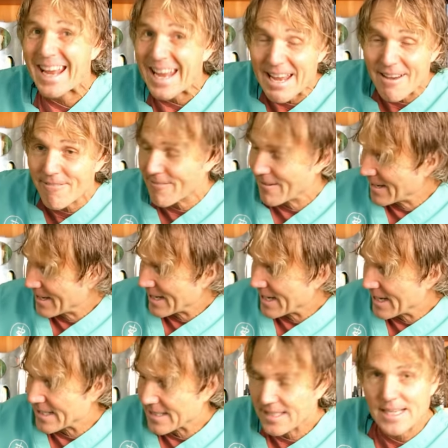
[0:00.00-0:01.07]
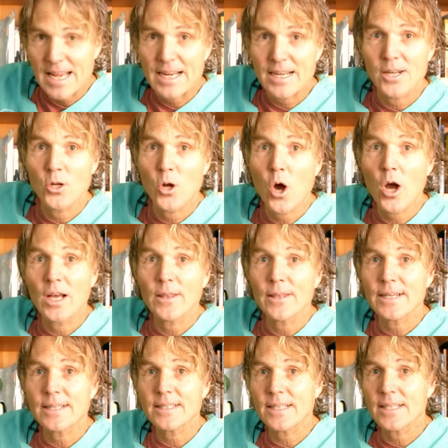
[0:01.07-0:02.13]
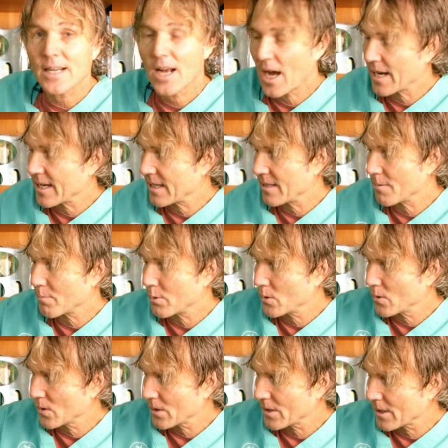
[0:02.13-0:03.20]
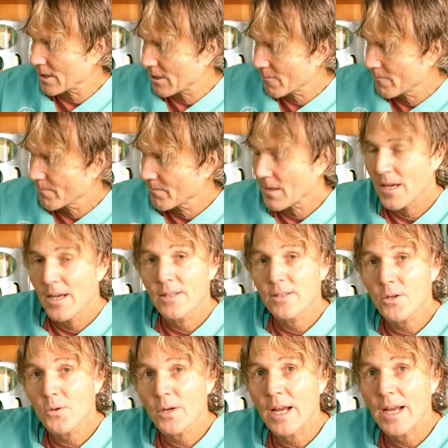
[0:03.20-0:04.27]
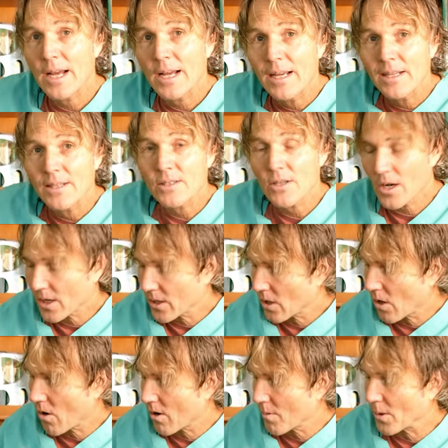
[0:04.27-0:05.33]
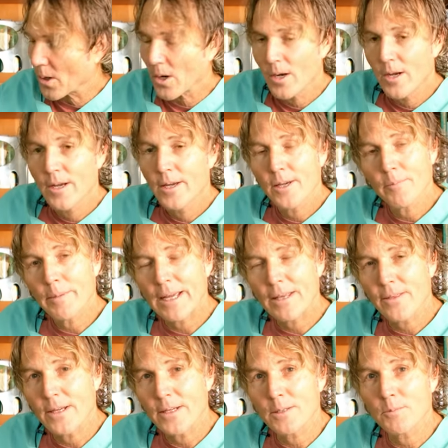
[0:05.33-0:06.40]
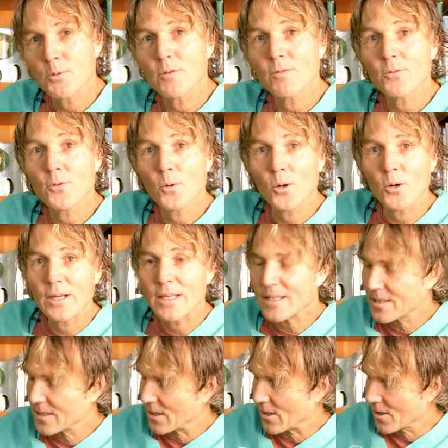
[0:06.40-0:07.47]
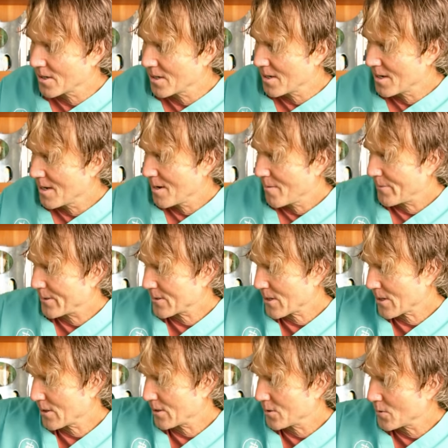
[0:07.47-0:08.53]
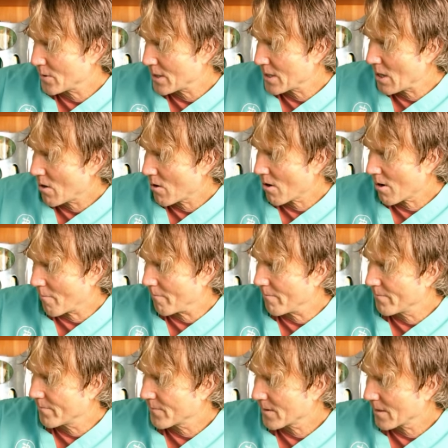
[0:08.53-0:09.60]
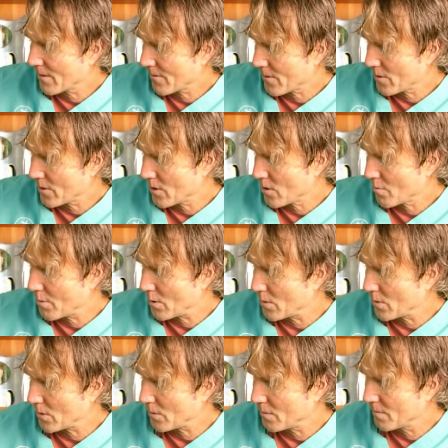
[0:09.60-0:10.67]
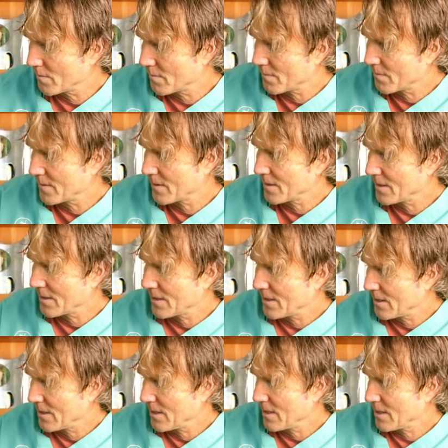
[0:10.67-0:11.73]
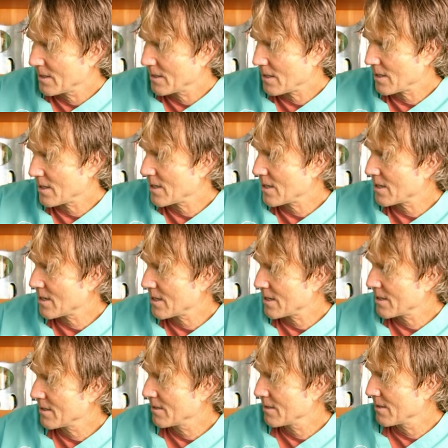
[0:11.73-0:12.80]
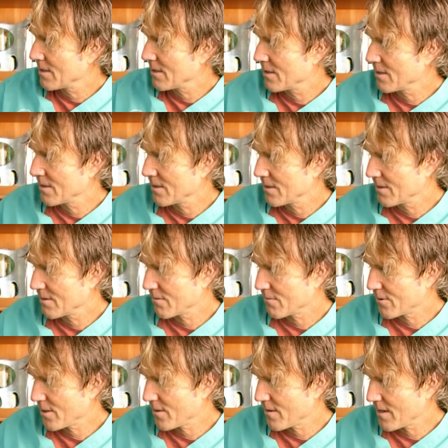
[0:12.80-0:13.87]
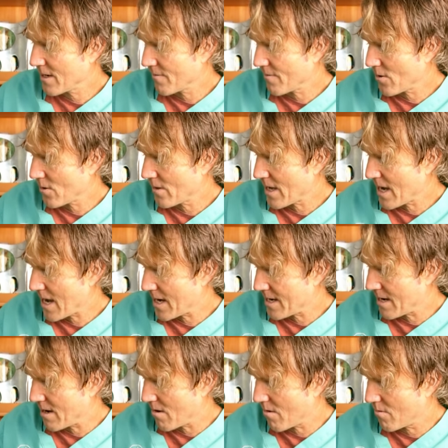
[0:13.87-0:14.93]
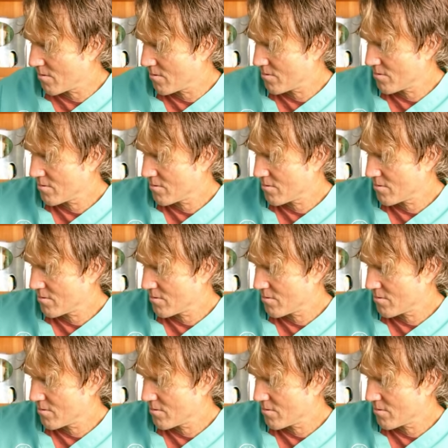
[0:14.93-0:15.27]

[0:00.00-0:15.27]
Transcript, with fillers: if said a dog licks it, that is the poodle here, it's okay. It's not gonna harm her. It'll make things move through her easier, but it's not gonna do any harm. There you go, poodle. Ta-da. What do you think of all that now?